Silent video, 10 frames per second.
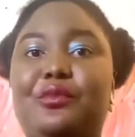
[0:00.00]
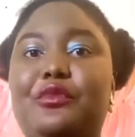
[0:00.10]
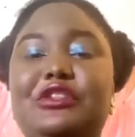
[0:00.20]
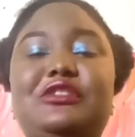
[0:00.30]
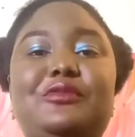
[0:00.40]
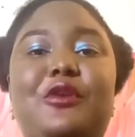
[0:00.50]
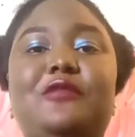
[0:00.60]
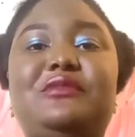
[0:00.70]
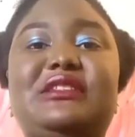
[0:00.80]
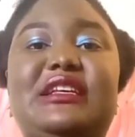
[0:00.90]
most small
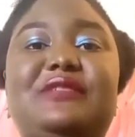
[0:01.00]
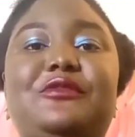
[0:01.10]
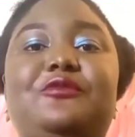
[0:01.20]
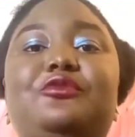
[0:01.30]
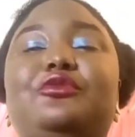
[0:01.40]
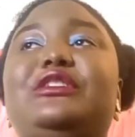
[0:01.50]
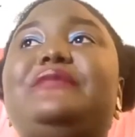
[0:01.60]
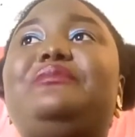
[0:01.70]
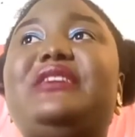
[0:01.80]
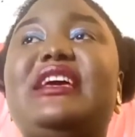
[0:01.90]
business people the
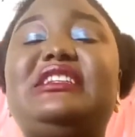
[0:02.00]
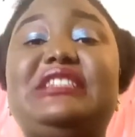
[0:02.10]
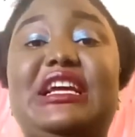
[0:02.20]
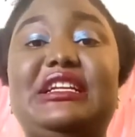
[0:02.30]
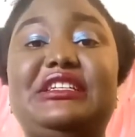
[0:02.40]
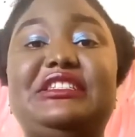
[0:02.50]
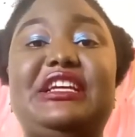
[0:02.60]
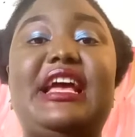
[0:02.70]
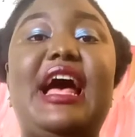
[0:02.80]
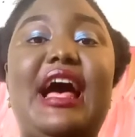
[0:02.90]
biggest challenge
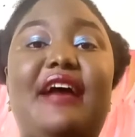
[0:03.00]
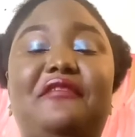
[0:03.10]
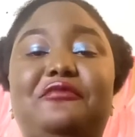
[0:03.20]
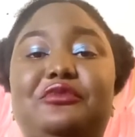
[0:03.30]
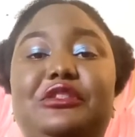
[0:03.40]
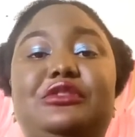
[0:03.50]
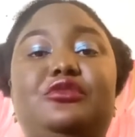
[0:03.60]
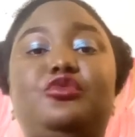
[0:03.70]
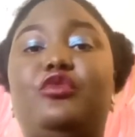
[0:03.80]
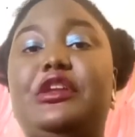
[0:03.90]
they have with
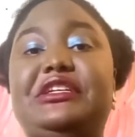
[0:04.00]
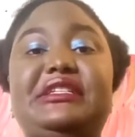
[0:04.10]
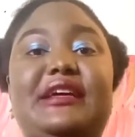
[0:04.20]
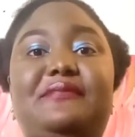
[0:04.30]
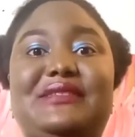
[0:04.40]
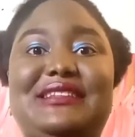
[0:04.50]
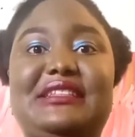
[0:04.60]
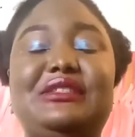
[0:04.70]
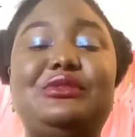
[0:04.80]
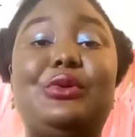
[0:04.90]
running their
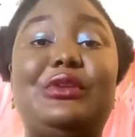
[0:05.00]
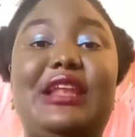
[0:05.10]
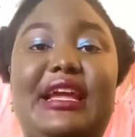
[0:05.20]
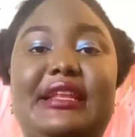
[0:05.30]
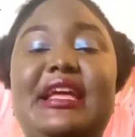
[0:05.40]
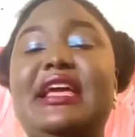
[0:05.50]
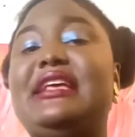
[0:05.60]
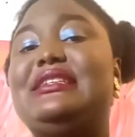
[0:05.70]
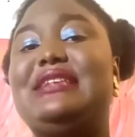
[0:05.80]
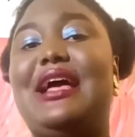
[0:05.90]
businesses online
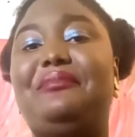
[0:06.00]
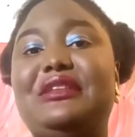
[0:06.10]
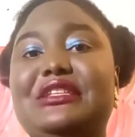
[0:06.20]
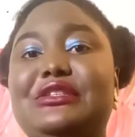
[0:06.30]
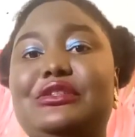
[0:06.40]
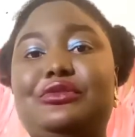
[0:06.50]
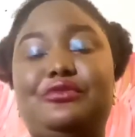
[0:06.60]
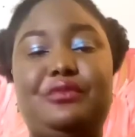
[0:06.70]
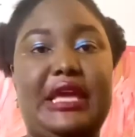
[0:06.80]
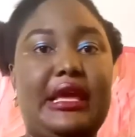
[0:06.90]
is the ability to
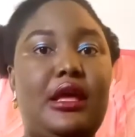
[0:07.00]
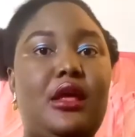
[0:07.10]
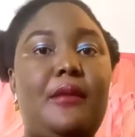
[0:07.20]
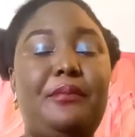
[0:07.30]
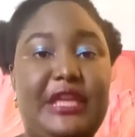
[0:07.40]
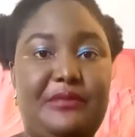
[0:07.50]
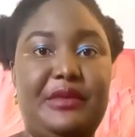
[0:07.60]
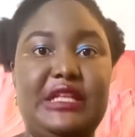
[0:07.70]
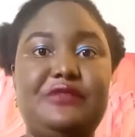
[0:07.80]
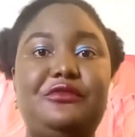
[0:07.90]
make
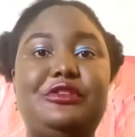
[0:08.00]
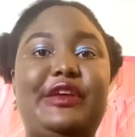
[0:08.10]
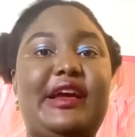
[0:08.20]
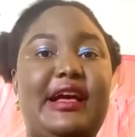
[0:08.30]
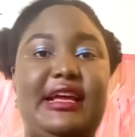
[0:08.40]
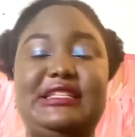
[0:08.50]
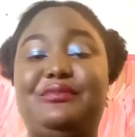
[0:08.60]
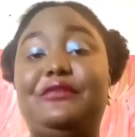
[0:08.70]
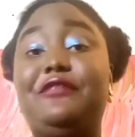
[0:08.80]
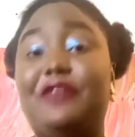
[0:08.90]
payment for their ads
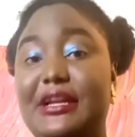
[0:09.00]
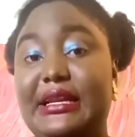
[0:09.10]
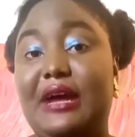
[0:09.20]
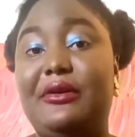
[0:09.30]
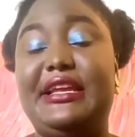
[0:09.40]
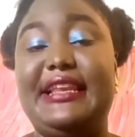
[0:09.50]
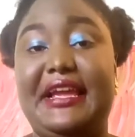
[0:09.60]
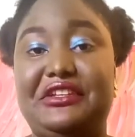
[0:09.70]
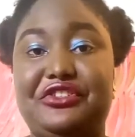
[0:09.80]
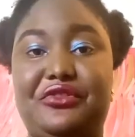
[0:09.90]
before now in
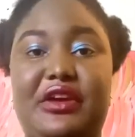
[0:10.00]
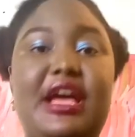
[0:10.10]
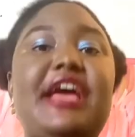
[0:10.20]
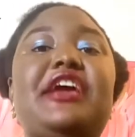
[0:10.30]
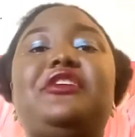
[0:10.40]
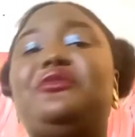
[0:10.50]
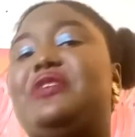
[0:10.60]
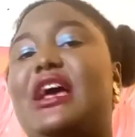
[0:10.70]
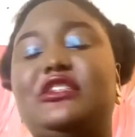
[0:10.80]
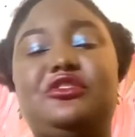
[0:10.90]
nigeria you would
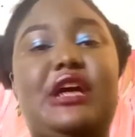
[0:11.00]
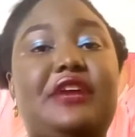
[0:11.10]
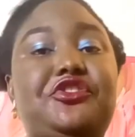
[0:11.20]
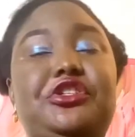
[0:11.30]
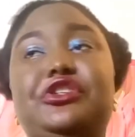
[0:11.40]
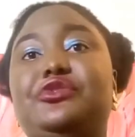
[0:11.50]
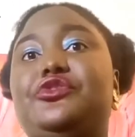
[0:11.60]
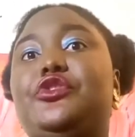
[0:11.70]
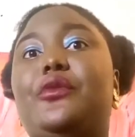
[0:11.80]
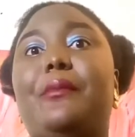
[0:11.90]
act actually
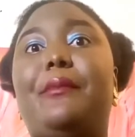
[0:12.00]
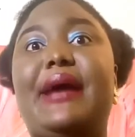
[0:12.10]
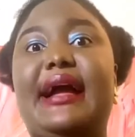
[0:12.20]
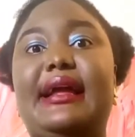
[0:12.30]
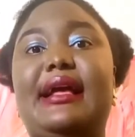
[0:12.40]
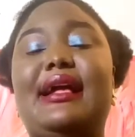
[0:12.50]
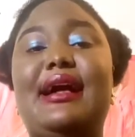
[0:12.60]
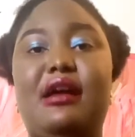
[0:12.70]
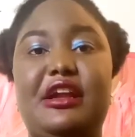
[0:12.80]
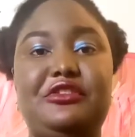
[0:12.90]
use your bank
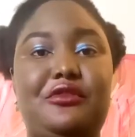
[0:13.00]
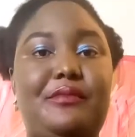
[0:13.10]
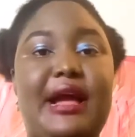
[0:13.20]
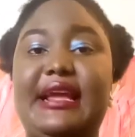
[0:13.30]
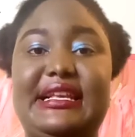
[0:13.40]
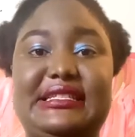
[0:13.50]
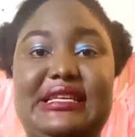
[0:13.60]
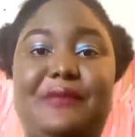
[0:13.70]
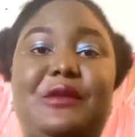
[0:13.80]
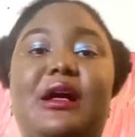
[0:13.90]
card your bank
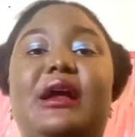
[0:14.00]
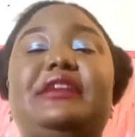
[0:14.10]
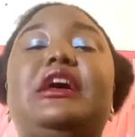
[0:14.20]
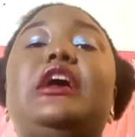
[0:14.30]
atm card